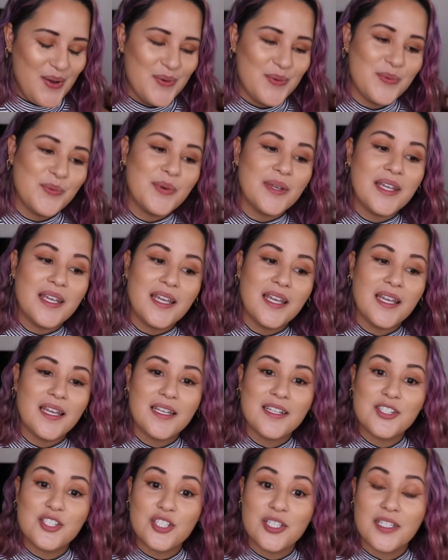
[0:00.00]

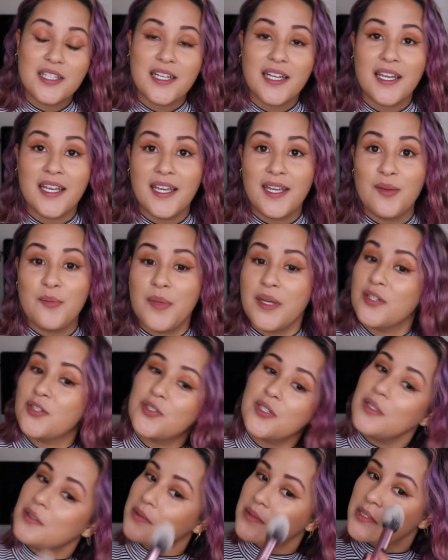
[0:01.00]
we took a
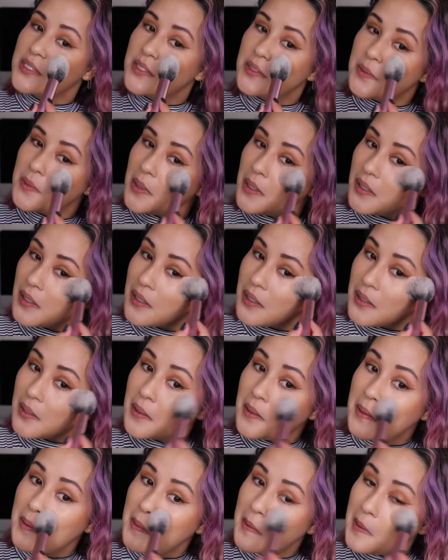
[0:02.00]
metro to
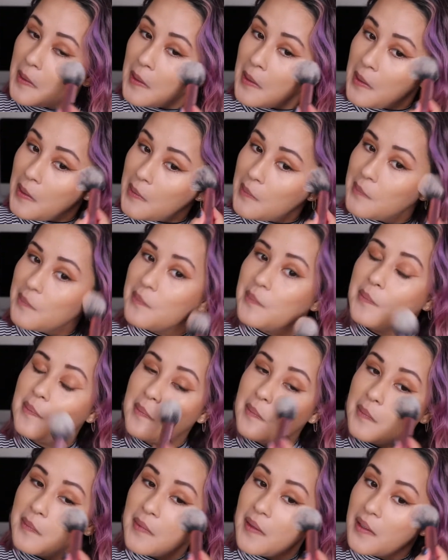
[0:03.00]
our
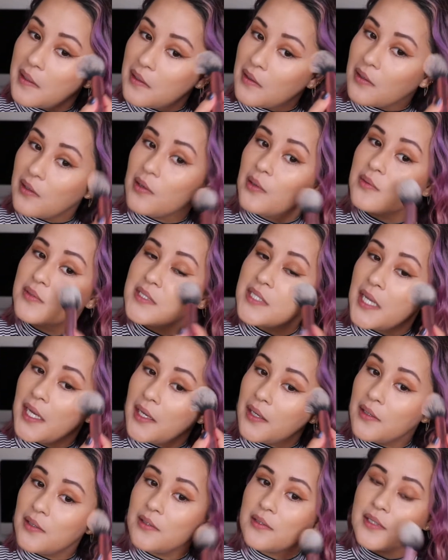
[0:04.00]
like our
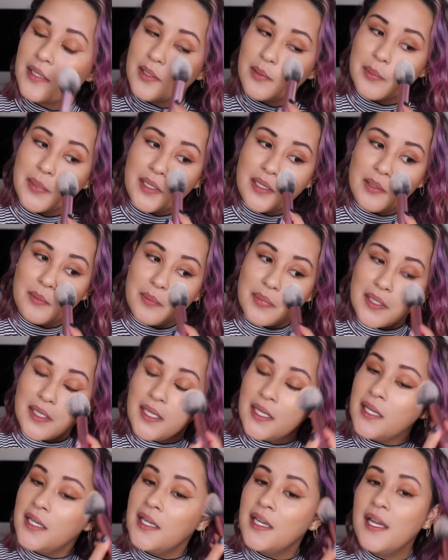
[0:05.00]
hotel,
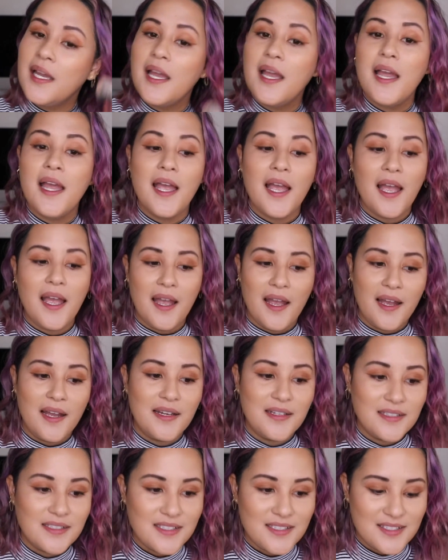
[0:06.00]
Airbnb,
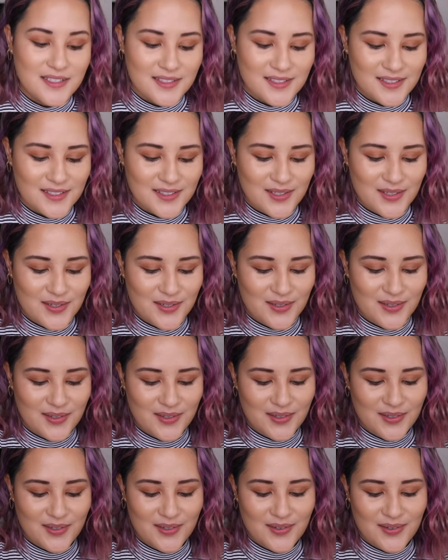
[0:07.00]
and
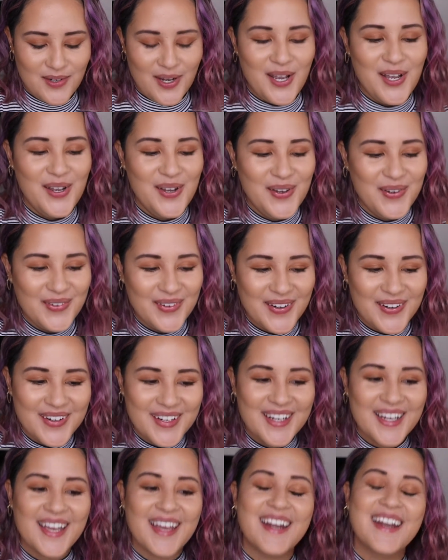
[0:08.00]
we
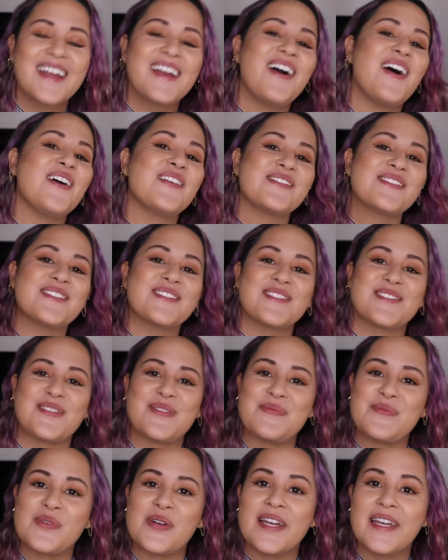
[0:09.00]
were getting off the
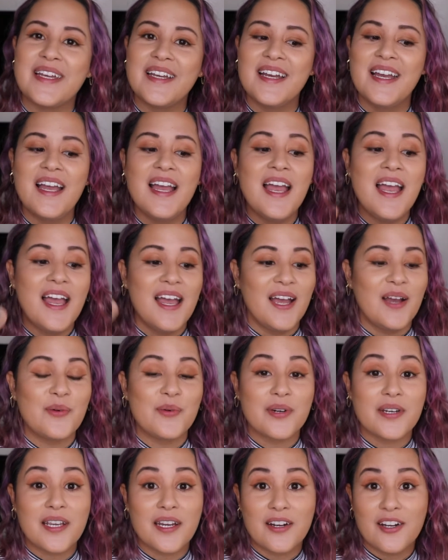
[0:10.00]
subway and
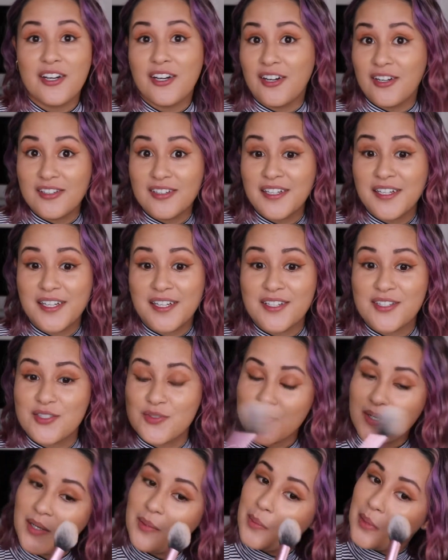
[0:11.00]
we're carrying our luggage,
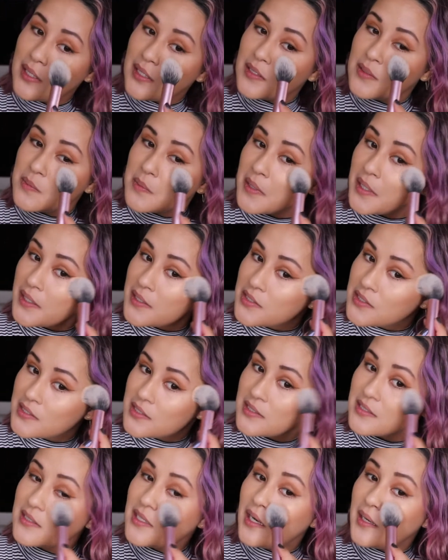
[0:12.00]
right? Because we had
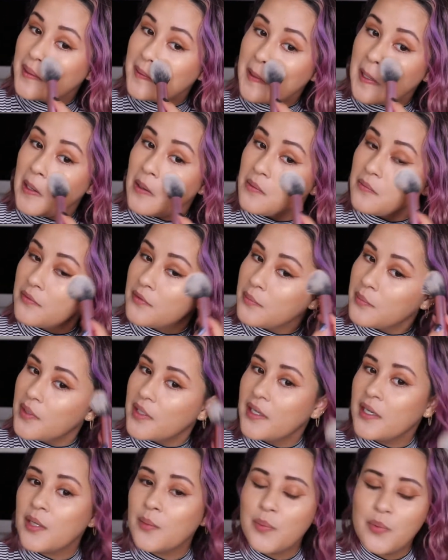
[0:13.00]
just gotten out from
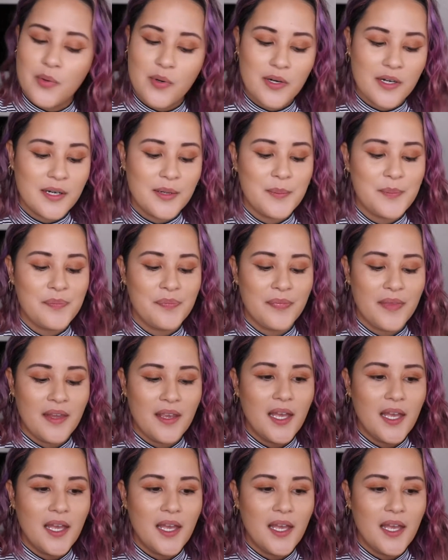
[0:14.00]
the airport,